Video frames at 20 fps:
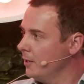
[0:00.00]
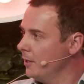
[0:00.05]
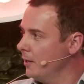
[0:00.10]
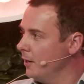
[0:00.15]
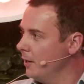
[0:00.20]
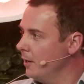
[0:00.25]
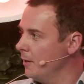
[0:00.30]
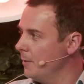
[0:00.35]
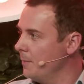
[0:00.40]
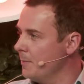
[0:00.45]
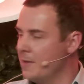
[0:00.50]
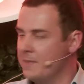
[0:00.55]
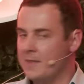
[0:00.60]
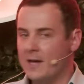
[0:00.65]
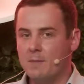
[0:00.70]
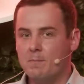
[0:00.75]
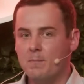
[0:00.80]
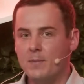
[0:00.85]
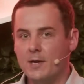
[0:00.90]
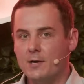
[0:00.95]
And
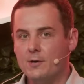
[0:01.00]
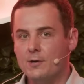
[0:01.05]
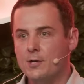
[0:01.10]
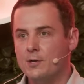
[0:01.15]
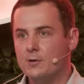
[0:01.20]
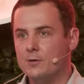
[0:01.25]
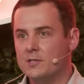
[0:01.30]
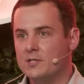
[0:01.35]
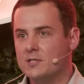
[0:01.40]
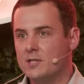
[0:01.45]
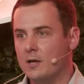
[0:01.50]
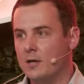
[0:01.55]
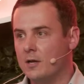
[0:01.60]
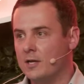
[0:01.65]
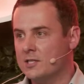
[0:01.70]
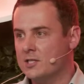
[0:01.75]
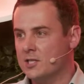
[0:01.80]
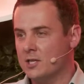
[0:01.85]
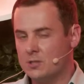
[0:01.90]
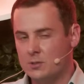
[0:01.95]
that barrier is
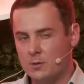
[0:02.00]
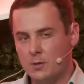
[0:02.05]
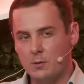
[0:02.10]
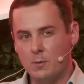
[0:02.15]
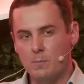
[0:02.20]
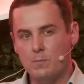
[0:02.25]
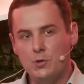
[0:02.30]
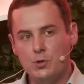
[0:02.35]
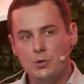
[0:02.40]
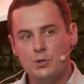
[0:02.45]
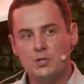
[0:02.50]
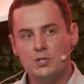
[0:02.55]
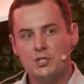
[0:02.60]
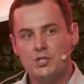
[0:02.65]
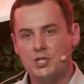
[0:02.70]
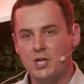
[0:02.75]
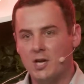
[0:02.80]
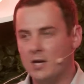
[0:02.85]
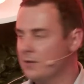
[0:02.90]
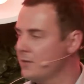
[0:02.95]
it's actually the mucus
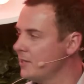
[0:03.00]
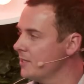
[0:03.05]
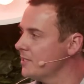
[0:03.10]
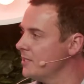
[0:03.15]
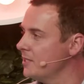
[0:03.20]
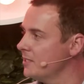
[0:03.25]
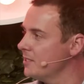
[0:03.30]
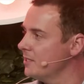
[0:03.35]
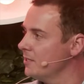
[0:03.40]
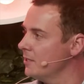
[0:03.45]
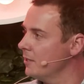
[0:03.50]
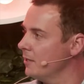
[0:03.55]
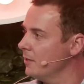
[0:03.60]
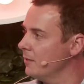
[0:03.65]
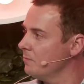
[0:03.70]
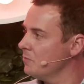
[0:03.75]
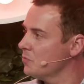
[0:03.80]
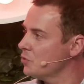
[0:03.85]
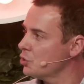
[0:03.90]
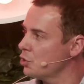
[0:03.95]
gel that sits in
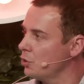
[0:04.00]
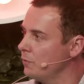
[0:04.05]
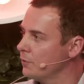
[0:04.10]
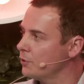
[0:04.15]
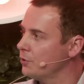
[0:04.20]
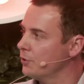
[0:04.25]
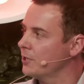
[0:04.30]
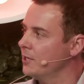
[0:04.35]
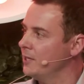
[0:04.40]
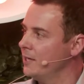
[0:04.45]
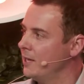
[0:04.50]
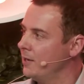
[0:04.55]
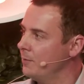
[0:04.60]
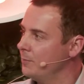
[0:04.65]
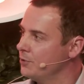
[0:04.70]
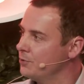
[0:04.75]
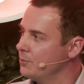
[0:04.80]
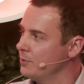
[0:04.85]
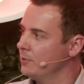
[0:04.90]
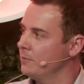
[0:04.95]
the cervical canal
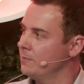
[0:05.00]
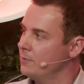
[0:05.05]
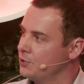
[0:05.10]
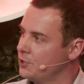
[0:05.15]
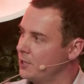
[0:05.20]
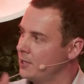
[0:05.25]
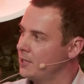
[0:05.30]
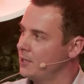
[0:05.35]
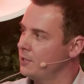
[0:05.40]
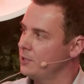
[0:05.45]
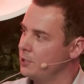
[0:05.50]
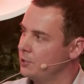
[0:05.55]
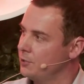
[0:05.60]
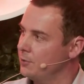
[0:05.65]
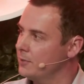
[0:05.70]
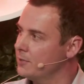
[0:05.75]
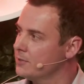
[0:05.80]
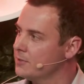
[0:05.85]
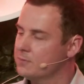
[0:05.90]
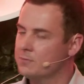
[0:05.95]
between the vagina and the uterus.